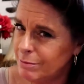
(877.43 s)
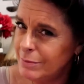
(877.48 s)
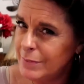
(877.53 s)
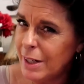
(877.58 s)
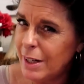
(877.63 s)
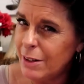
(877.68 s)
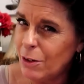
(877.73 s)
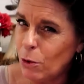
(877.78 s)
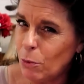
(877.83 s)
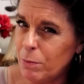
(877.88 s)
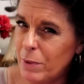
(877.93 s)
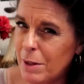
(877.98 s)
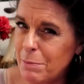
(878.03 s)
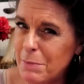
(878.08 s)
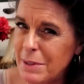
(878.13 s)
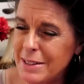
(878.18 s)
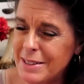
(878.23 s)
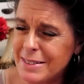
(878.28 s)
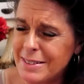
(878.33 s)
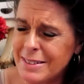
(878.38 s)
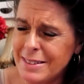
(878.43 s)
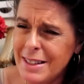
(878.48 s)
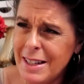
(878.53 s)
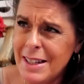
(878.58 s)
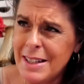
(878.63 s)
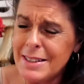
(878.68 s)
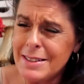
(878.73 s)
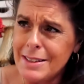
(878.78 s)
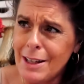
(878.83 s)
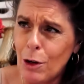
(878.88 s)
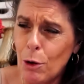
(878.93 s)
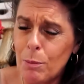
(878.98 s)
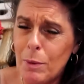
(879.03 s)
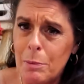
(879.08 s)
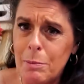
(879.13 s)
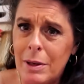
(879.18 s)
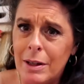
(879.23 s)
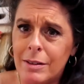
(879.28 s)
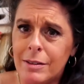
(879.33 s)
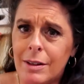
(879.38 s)
God, I hope that makes sense. I hope
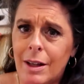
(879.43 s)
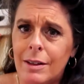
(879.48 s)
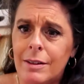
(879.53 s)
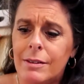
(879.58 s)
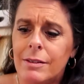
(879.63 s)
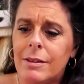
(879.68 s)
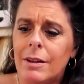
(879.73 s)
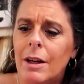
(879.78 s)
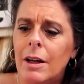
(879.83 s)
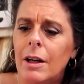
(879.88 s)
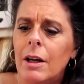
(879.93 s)
that makes sense.